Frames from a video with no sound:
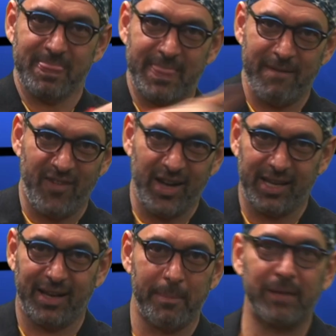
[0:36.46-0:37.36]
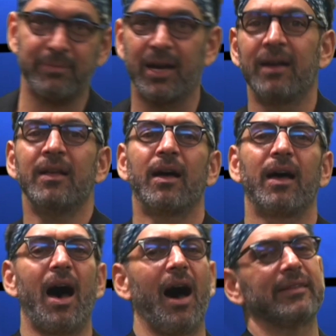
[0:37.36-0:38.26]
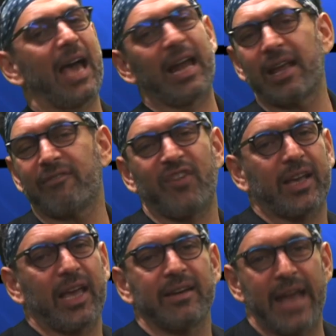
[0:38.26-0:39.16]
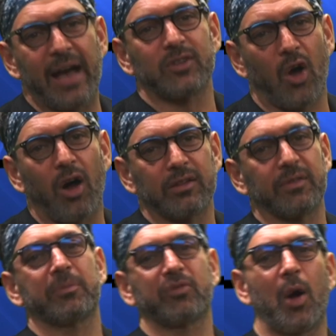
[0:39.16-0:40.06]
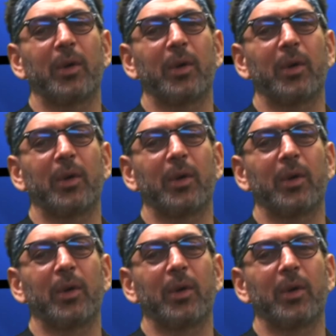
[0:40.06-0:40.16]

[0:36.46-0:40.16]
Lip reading: fucking come out there. Daddy fucking nailed all of them. Throwing